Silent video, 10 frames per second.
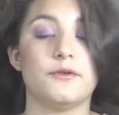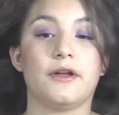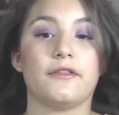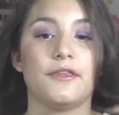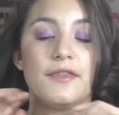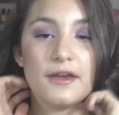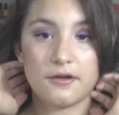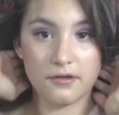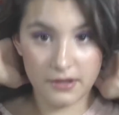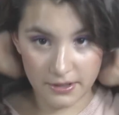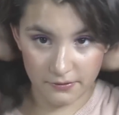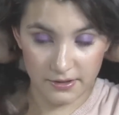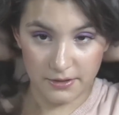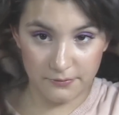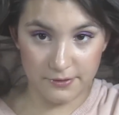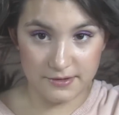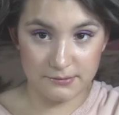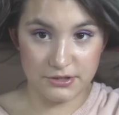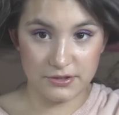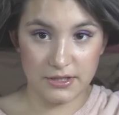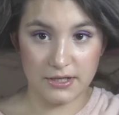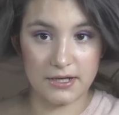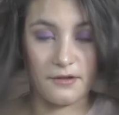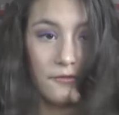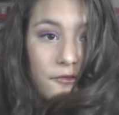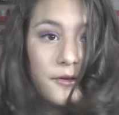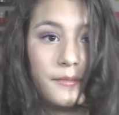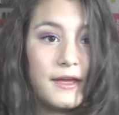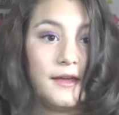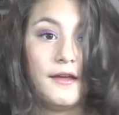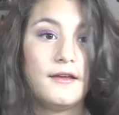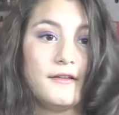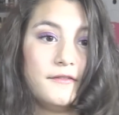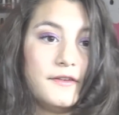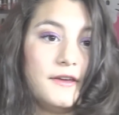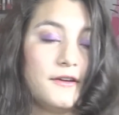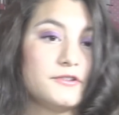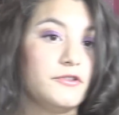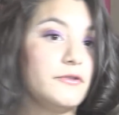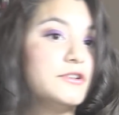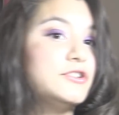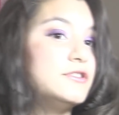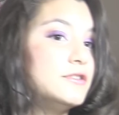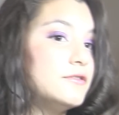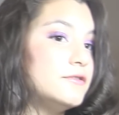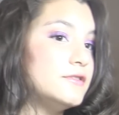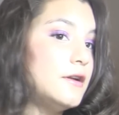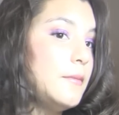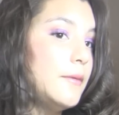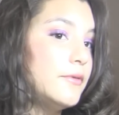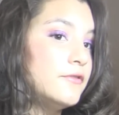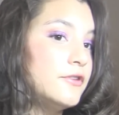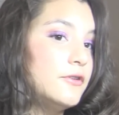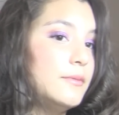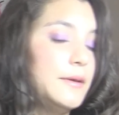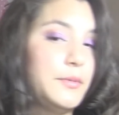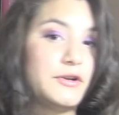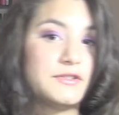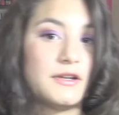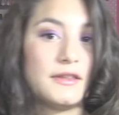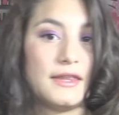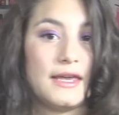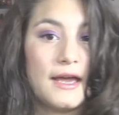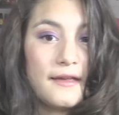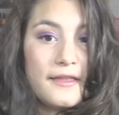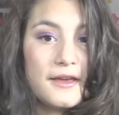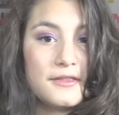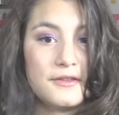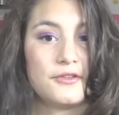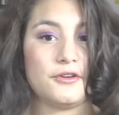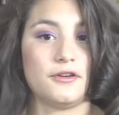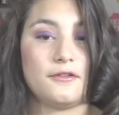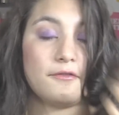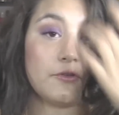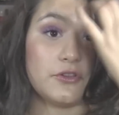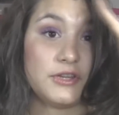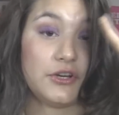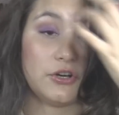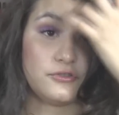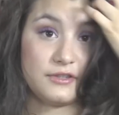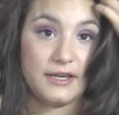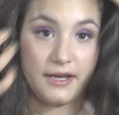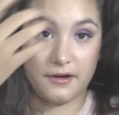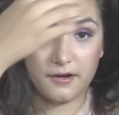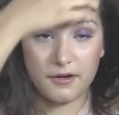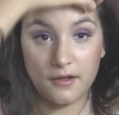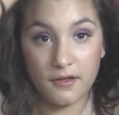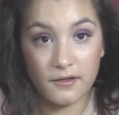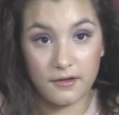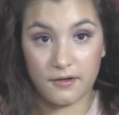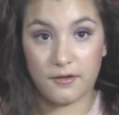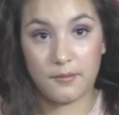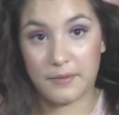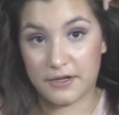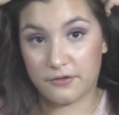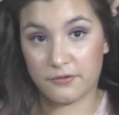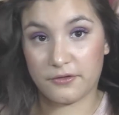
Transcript: so now that they are all out anyways, I'm just going to kind of run my fingers through it just to loosen them up a little bit. Personally, I like the look of really curly hair. I don't